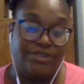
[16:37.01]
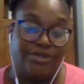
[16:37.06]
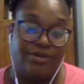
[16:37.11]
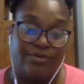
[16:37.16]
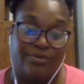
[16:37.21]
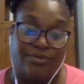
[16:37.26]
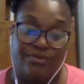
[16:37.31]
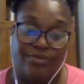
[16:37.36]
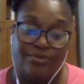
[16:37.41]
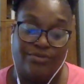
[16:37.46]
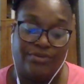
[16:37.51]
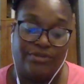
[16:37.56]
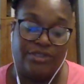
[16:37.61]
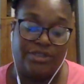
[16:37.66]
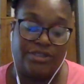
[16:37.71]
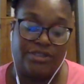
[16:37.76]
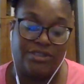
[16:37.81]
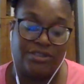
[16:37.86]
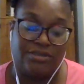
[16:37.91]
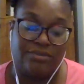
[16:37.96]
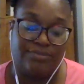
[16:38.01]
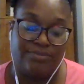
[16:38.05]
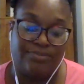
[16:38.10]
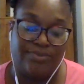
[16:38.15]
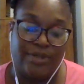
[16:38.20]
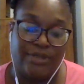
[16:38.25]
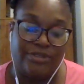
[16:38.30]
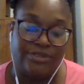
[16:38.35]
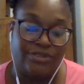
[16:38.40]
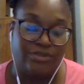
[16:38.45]
So just
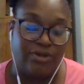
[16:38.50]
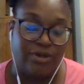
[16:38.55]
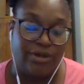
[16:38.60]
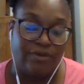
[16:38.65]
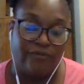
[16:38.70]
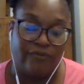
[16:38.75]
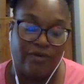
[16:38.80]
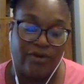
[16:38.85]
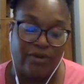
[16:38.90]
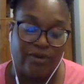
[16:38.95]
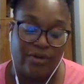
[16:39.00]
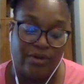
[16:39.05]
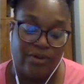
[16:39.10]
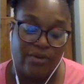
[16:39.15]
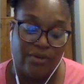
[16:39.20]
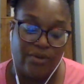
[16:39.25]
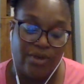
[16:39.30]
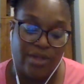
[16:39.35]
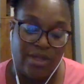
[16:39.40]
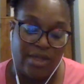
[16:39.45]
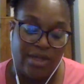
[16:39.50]
be strong, Virgo.